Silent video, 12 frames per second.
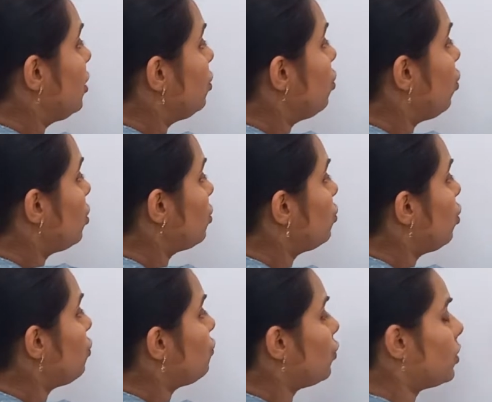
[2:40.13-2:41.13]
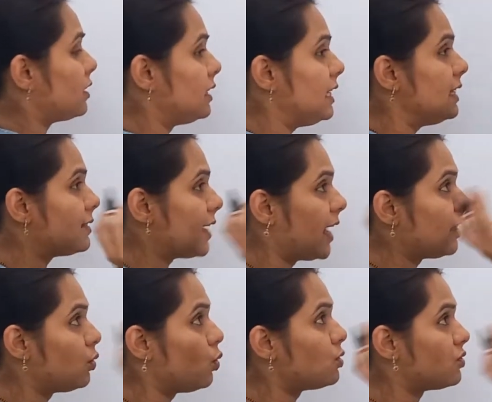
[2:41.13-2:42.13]
Don't go for these and
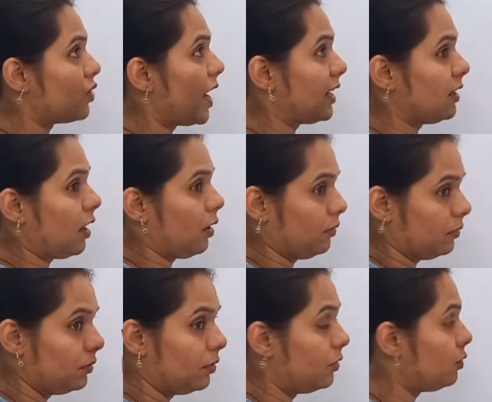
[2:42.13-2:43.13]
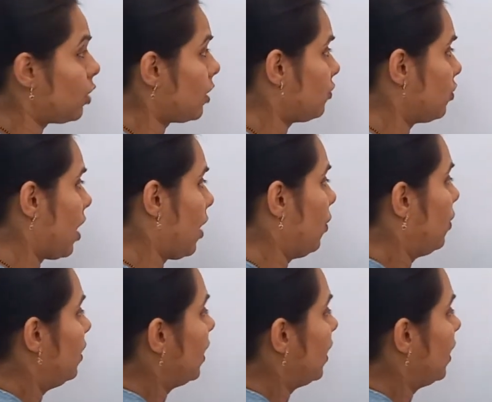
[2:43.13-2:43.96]
those right now, not now.